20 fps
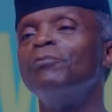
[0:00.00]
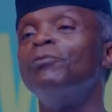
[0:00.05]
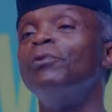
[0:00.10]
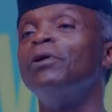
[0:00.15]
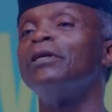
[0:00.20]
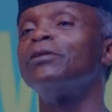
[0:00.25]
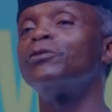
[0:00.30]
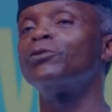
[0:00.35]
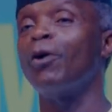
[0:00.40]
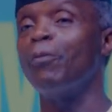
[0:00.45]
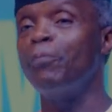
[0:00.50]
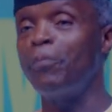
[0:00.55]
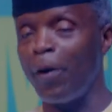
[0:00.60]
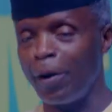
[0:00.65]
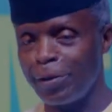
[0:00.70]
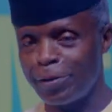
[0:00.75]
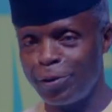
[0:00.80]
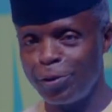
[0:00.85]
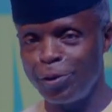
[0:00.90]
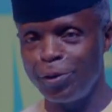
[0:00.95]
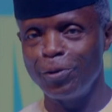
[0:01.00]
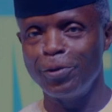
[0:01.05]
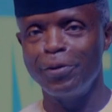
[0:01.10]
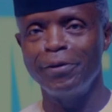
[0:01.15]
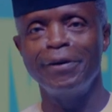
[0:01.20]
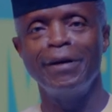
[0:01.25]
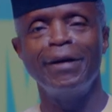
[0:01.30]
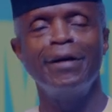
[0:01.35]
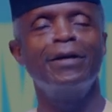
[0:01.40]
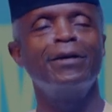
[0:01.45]
will support you
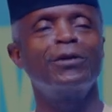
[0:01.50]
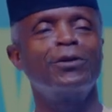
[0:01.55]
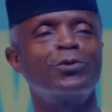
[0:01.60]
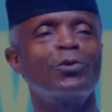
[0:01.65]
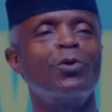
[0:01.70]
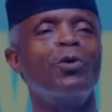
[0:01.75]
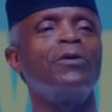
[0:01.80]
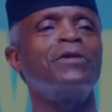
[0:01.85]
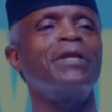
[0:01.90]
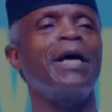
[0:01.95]
so